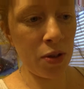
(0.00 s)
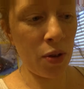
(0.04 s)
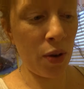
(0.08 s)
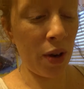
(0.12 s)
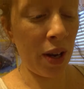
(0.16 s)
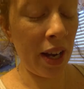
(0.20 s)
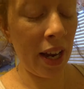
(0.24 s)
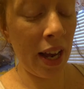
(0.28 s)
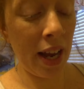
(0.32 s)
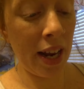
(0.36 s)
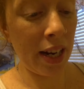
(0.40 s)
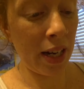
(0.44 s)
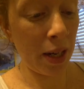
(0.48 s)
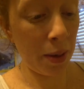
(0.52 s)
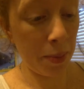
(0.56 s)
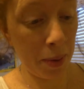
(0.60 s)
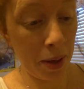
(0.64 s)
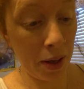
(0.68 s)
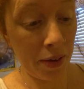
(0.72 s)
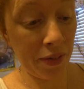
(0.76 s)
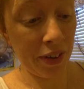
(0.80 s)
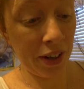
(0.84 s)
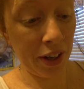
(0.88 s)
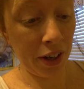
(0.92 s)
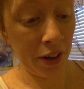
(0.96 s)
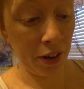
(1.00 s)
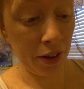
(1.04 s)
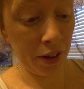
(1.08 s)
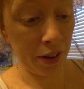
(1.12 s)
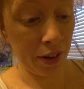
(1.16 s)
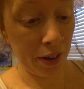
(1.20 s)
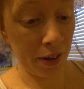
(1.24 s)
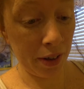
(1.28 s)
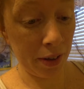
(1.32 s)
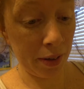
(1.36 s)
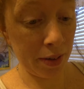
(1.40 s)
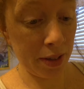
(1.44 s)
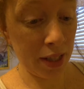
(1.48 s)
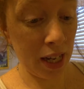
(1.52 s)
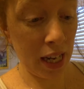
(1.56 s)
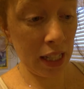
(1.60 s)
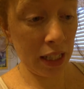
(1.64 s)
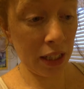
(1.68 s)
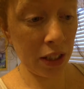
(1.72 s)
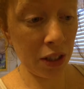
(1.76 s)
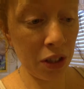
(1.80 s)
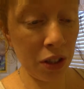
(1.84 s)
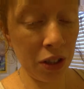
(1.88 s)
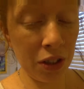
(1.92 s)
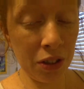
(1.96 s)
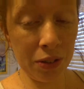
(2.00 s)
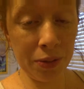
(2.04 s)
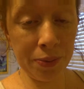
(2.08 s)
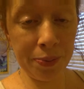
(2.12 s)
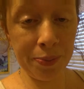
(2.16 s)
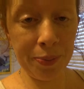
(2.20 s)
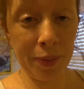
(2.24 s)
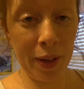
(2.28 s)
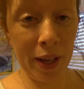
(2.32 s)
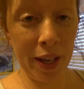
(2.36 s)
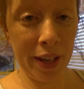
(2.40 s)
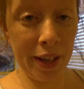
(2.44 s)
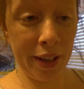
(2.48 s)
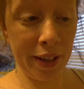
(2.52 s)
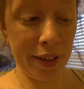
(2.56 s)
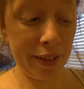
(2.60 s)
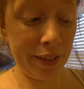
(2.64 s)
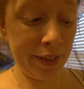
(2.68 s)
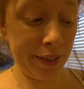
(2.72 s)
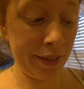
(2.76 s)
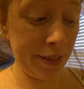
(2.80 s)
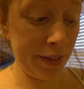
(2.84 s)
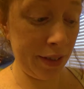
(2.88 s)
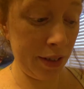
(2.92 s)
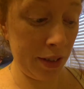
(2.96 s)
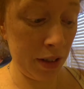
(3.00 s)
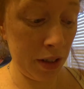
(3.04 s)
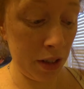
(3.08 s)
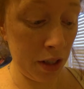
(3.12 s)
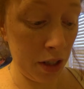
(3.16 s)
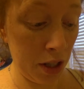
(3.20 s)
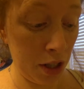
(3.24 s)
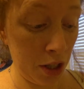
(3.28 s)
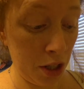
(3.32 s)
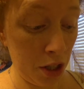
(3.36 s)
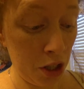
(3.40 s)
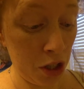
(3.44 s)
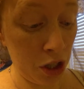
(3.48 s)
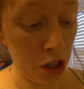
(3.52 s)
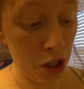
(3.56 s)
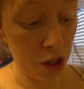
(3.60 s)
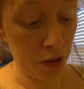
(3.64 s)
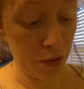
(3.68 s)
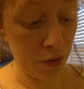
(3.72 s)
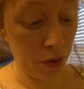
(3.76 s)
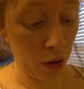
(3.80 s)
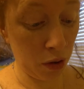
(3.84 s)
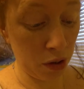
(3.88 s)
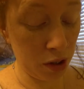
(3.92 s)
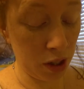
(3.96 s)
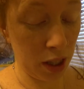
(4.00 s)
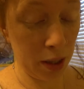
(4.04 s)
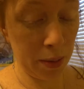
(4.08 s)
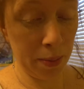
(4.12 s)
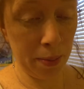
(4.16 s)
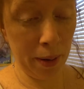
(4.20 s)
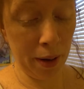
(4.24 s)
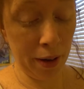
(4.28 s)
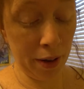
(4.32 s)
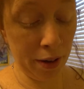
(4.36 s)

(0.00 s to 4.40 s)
So I ended up giving her Tylenol and she fell asleep